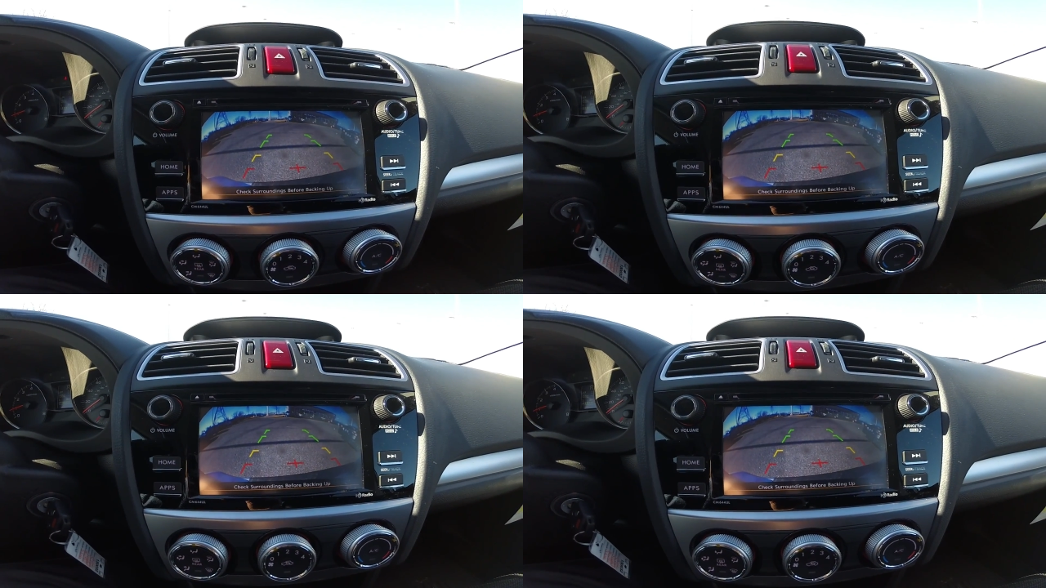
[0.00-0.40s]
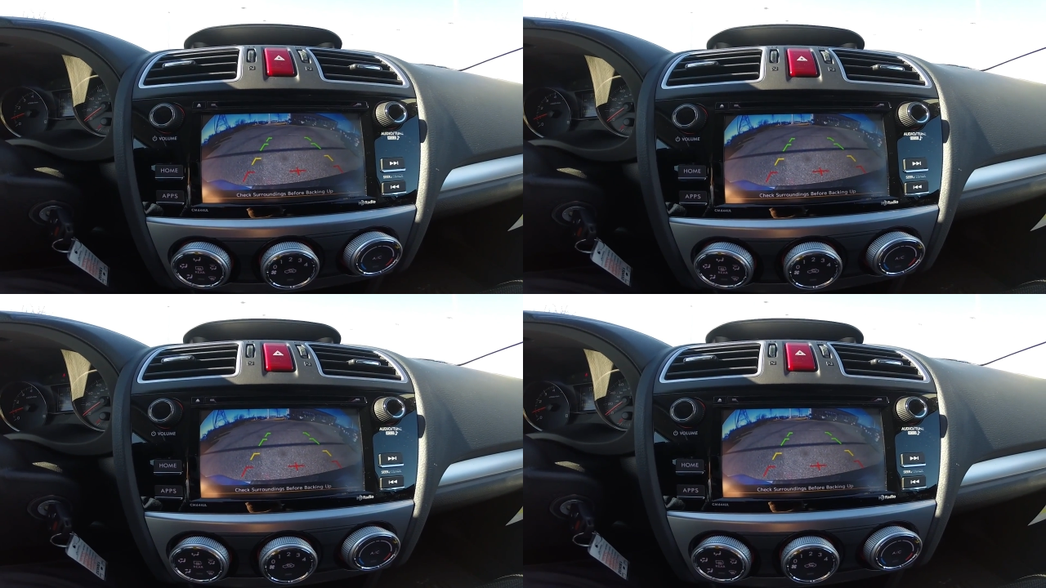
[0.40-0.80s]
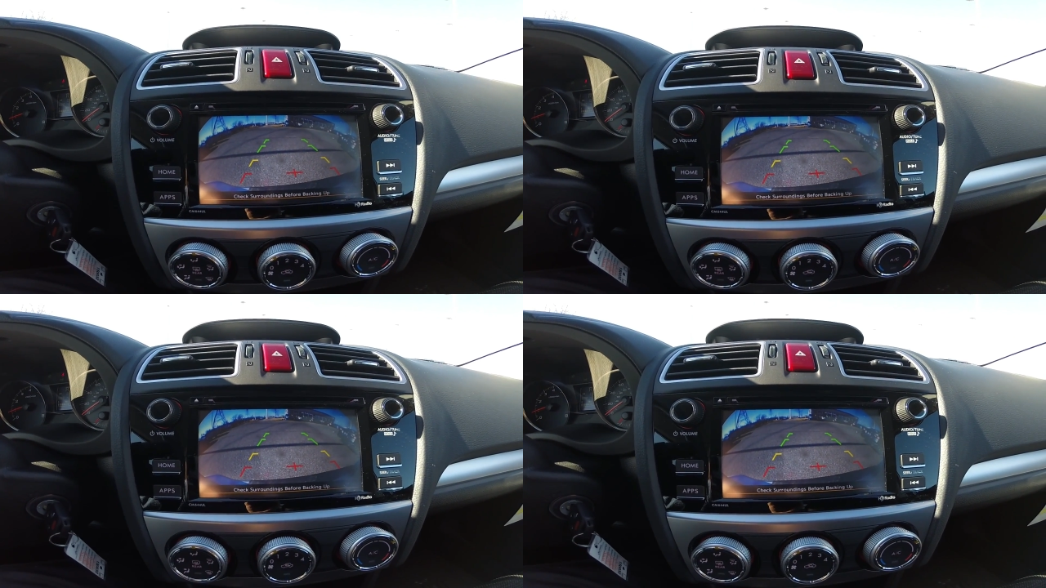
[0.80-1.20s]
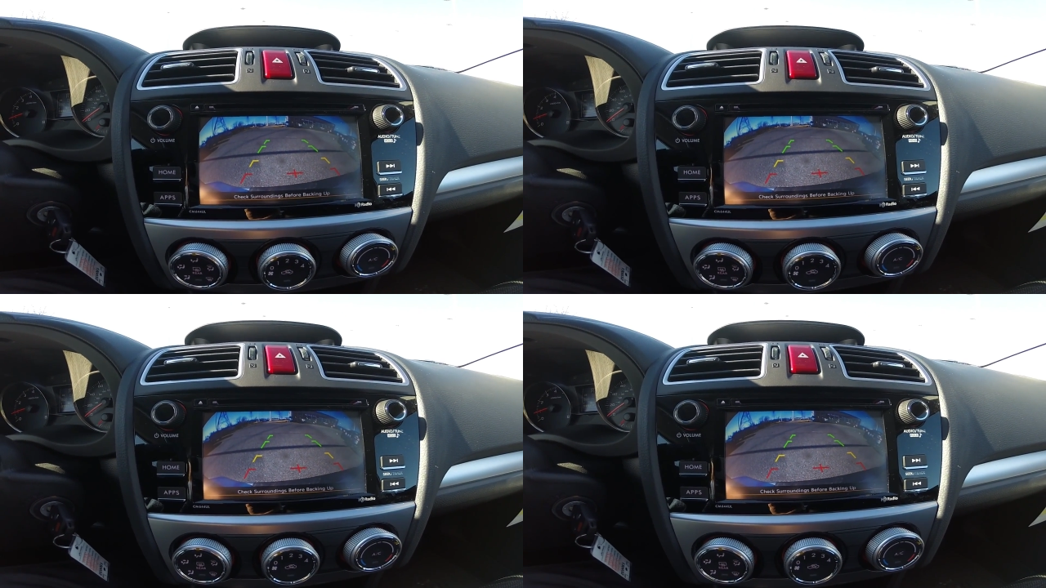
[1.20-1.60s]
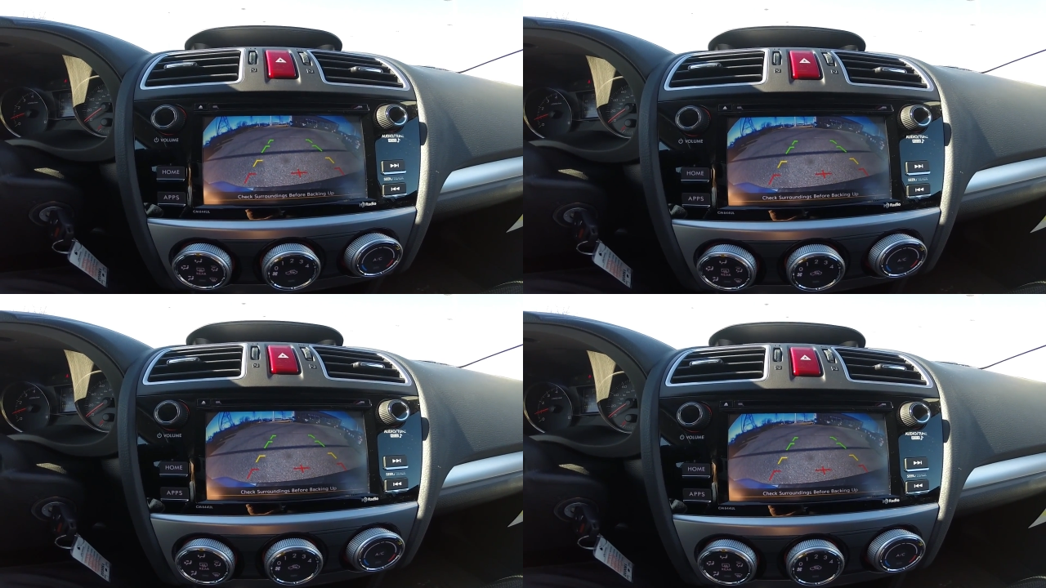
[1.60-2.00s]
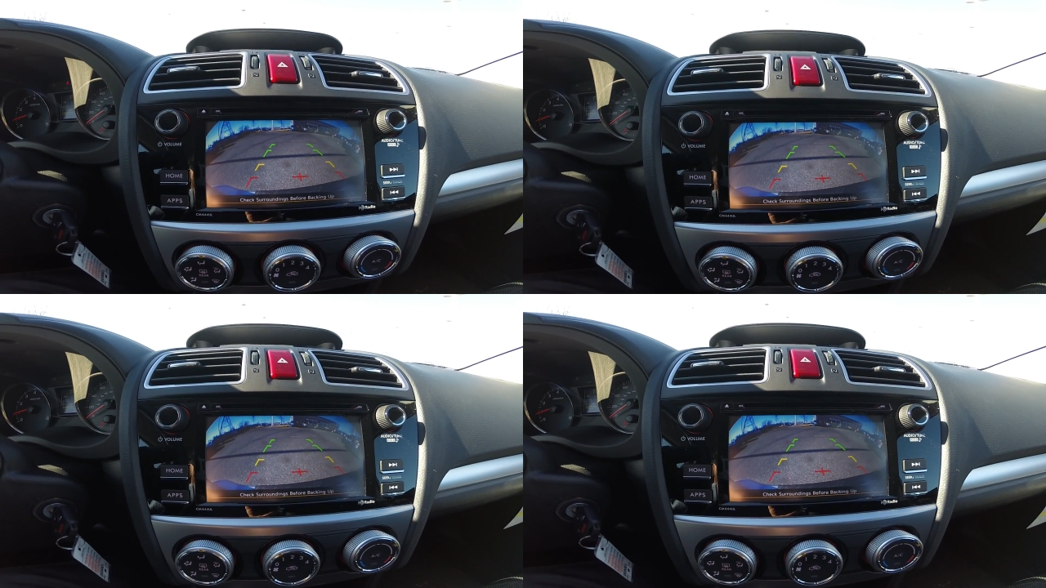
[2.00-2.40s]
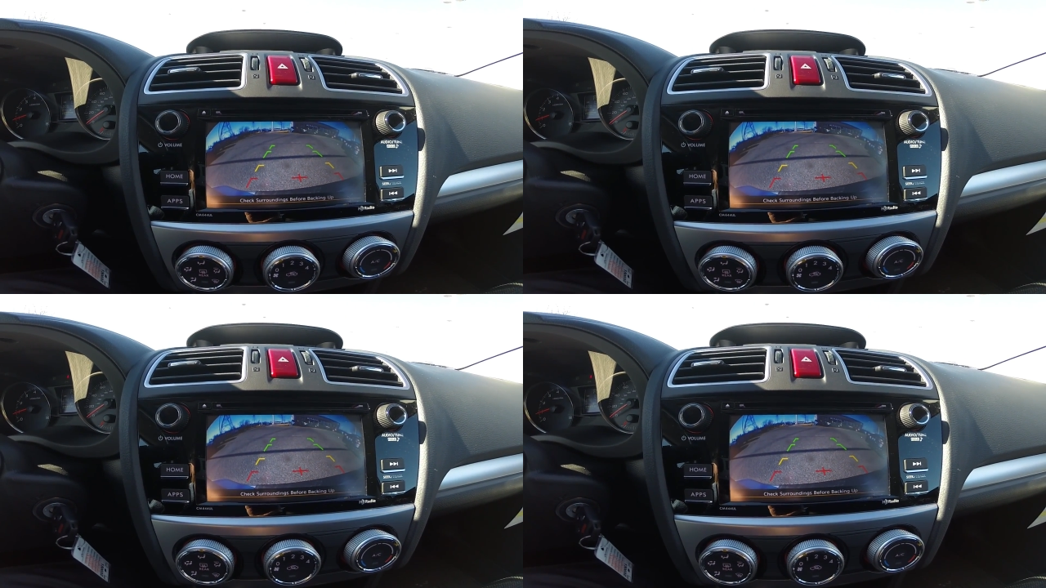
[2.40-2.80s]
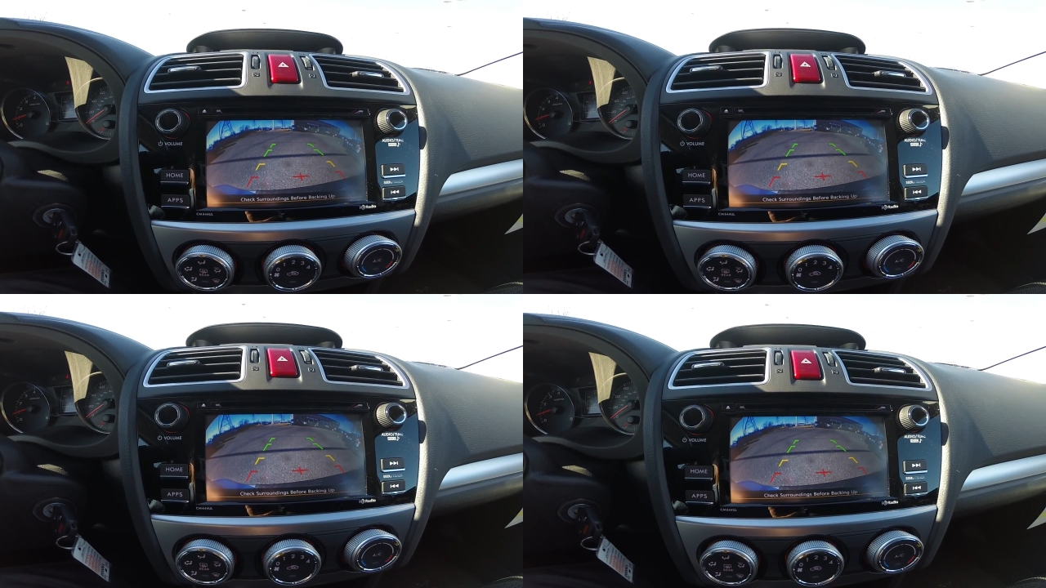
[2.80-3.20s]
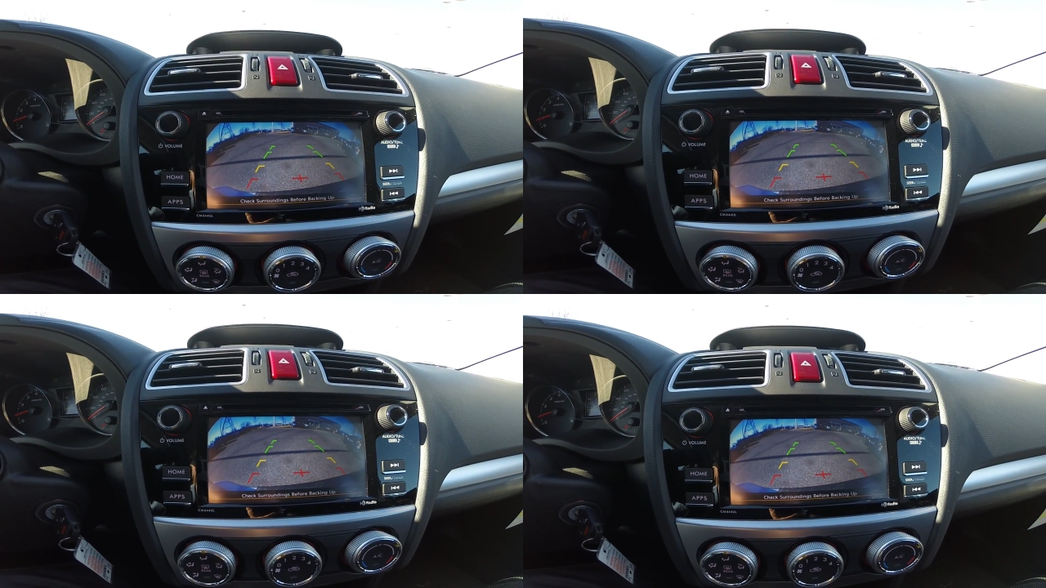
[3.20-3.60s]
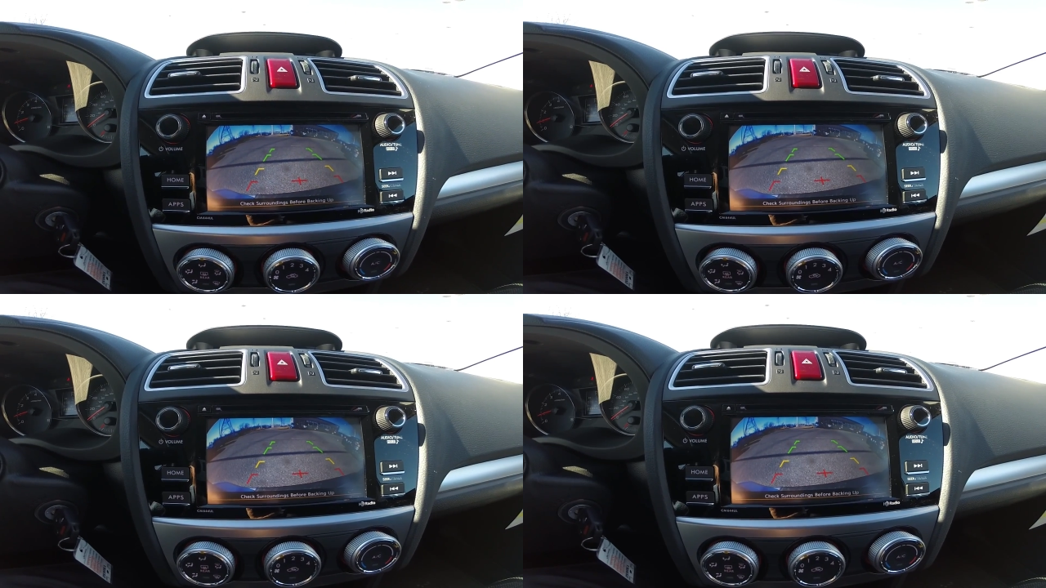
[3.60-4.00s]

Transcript: Nobody's mouth can be seen.